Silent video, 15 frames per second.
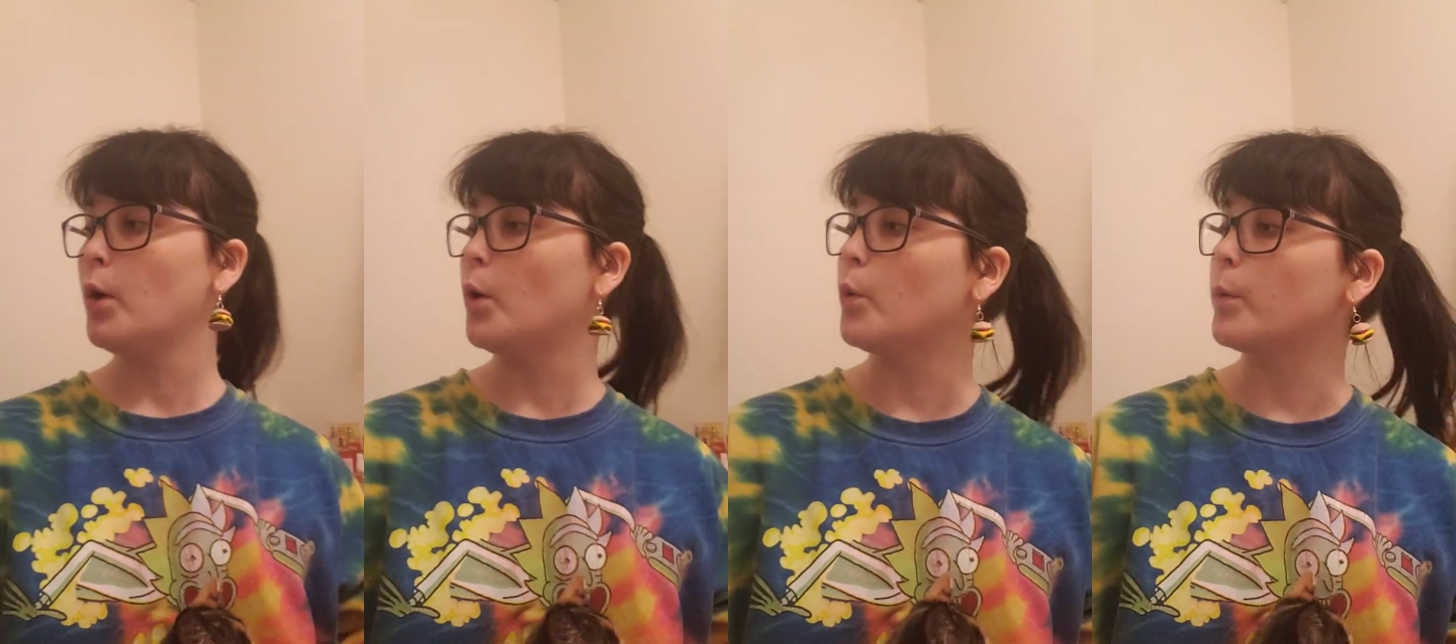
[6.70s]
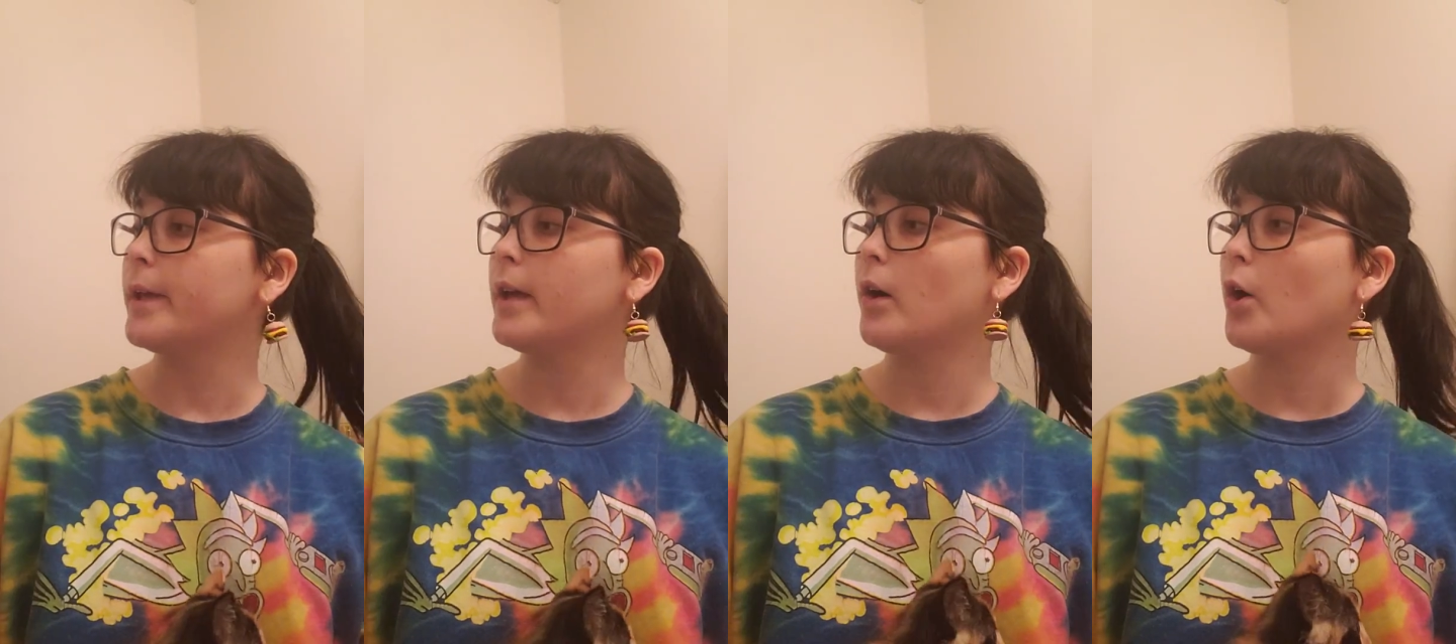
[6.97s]

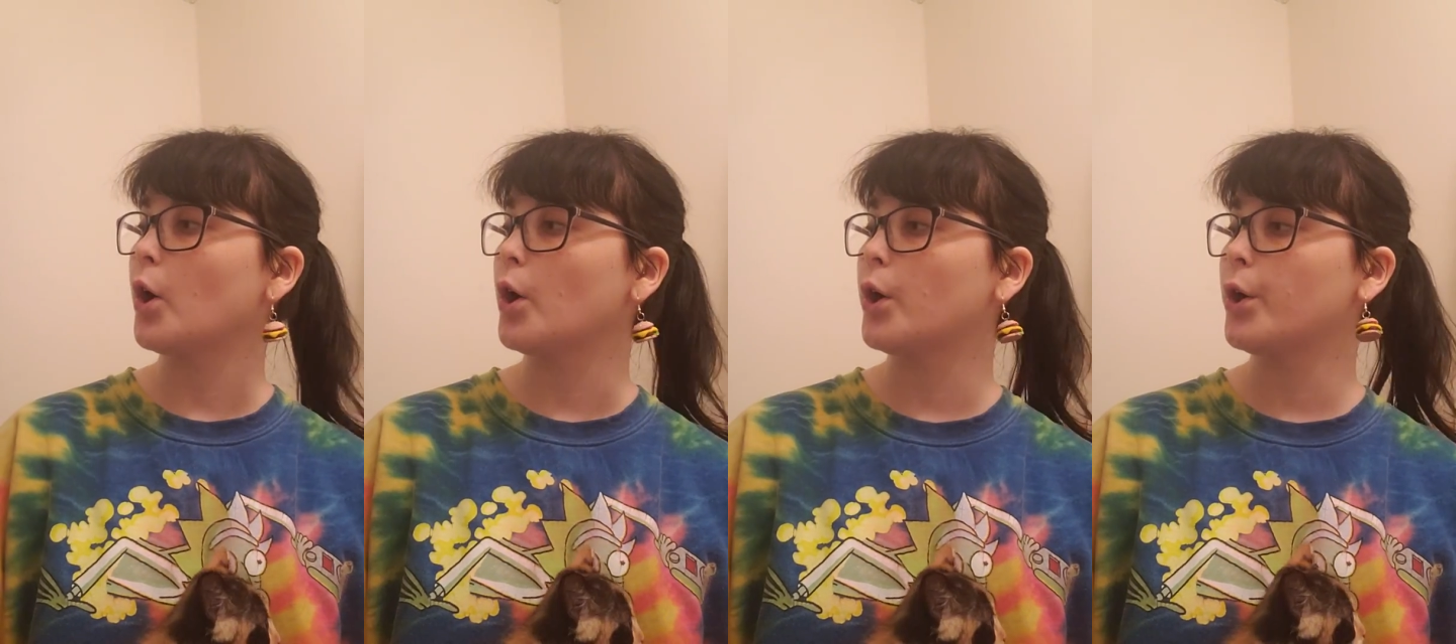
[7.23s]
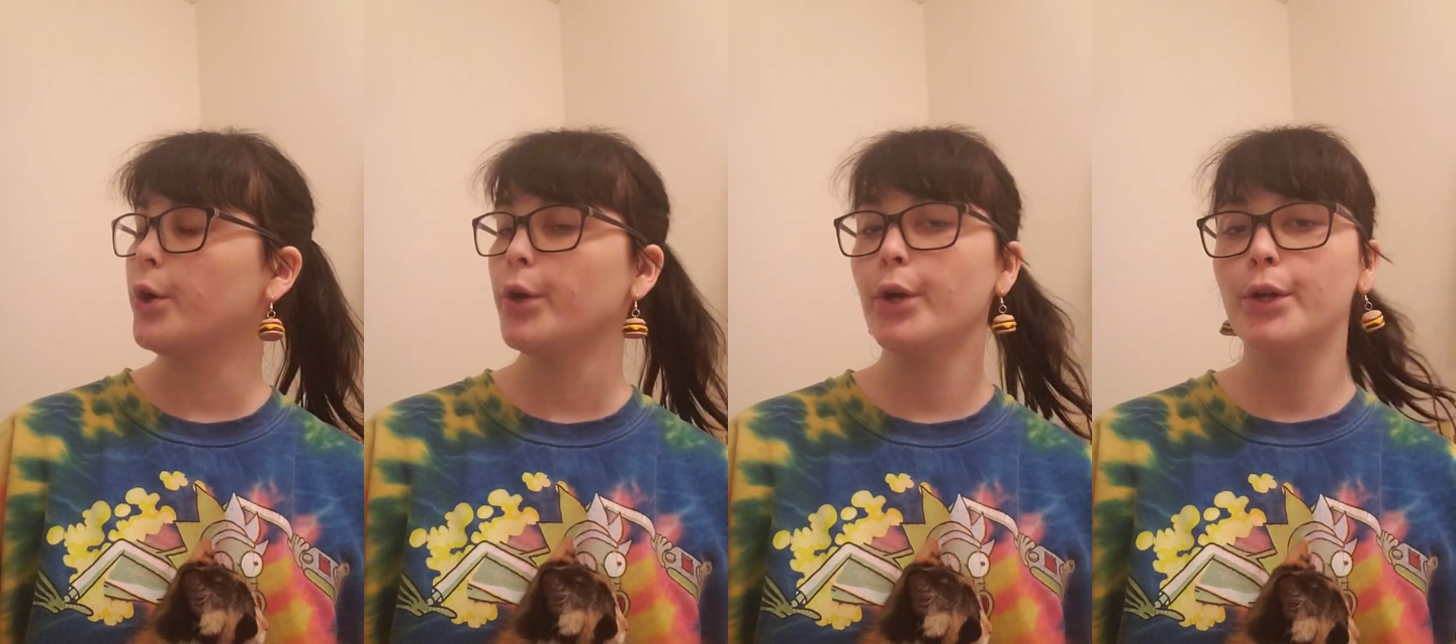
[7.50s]
We
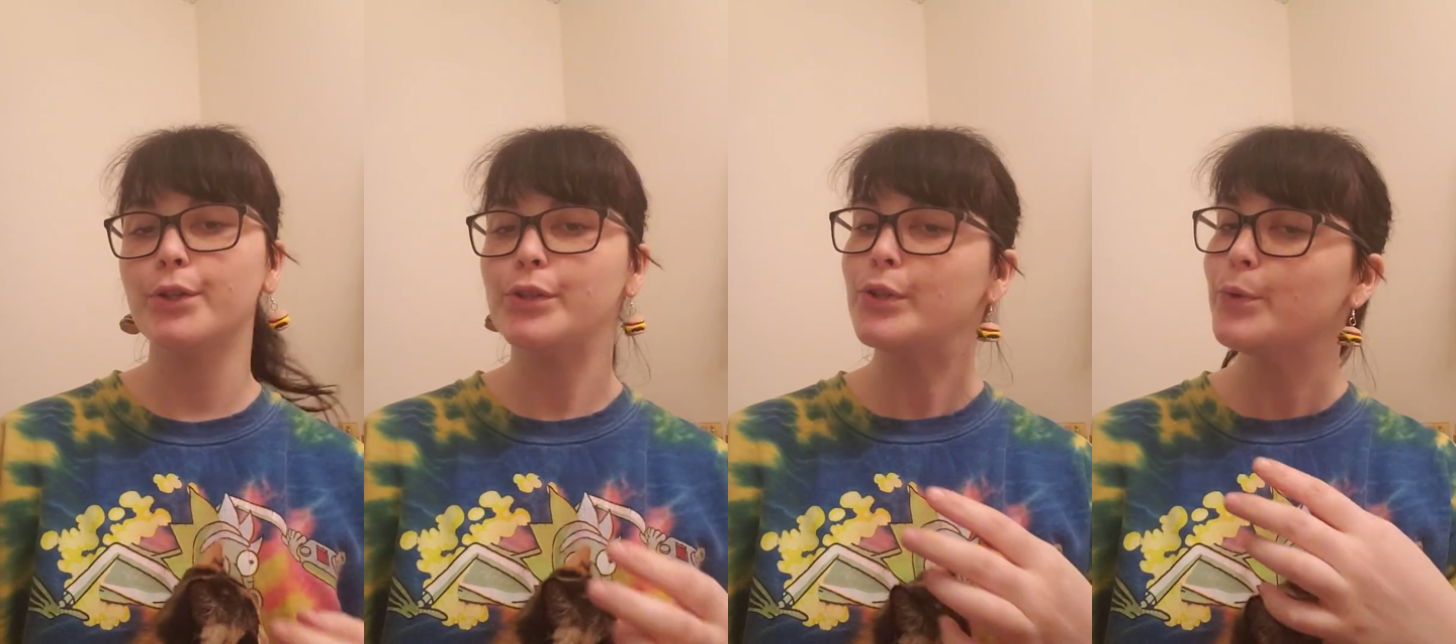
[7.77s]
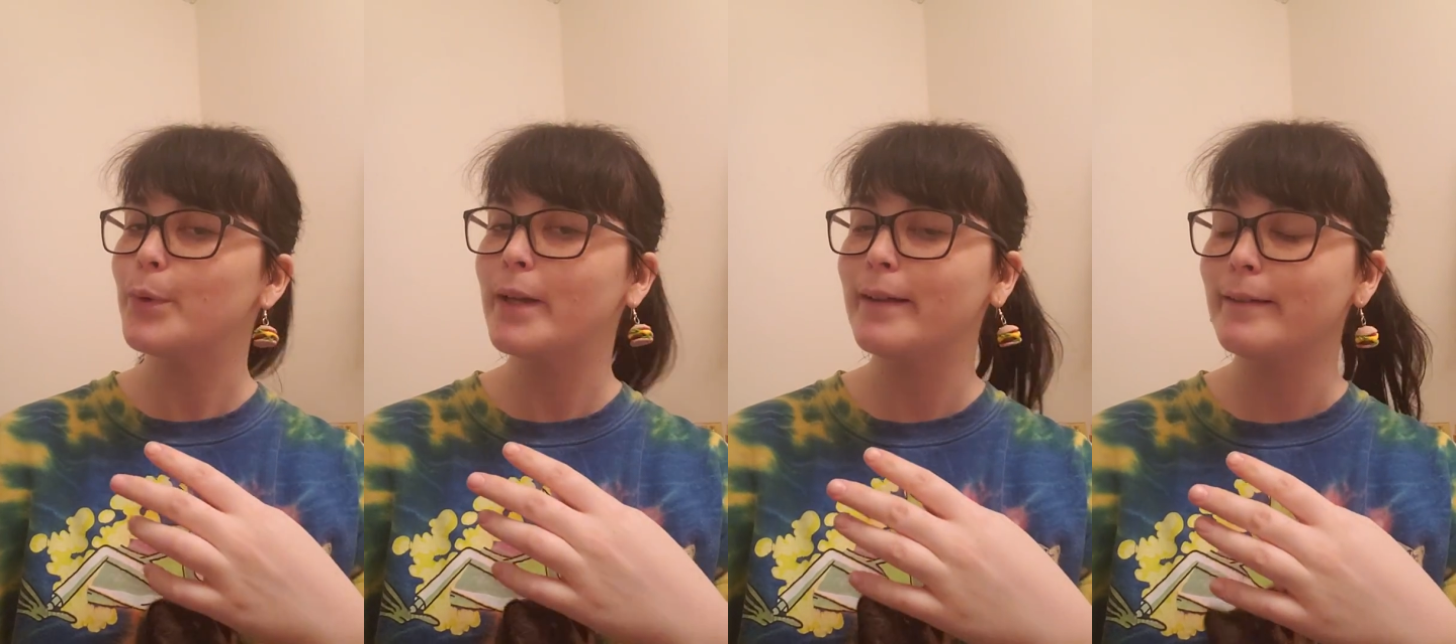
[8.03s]
are
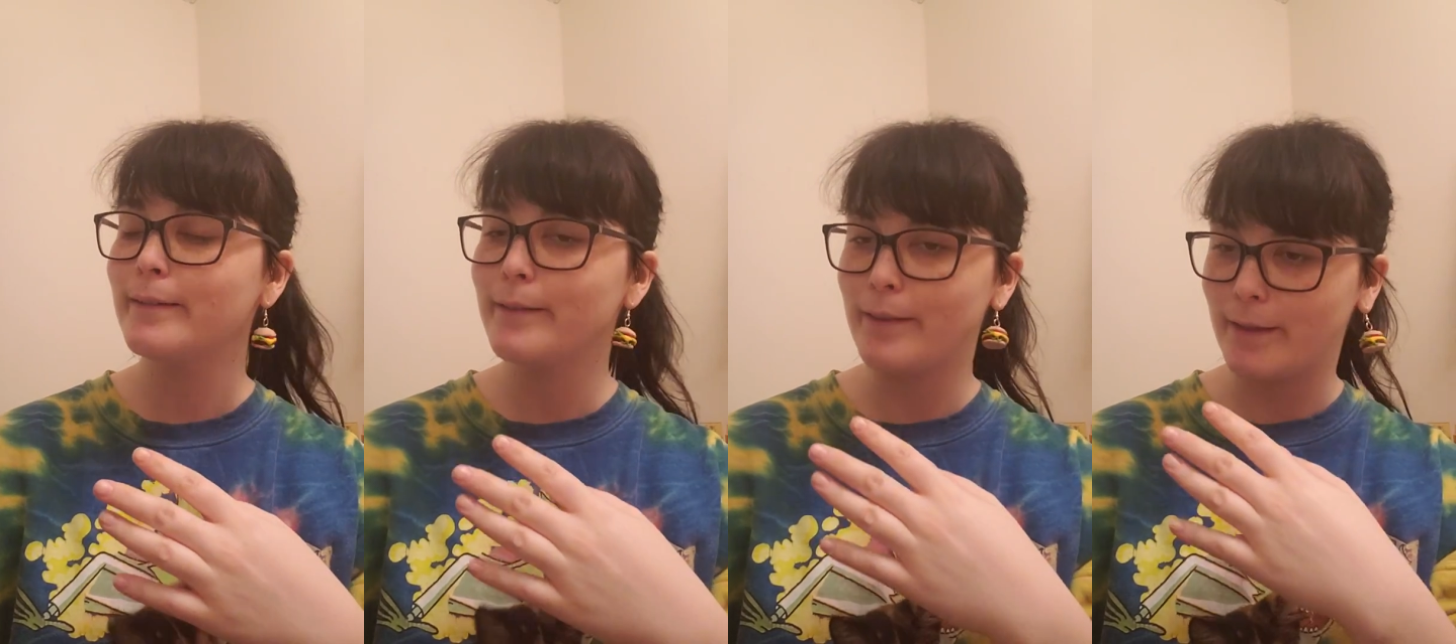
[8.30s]
doing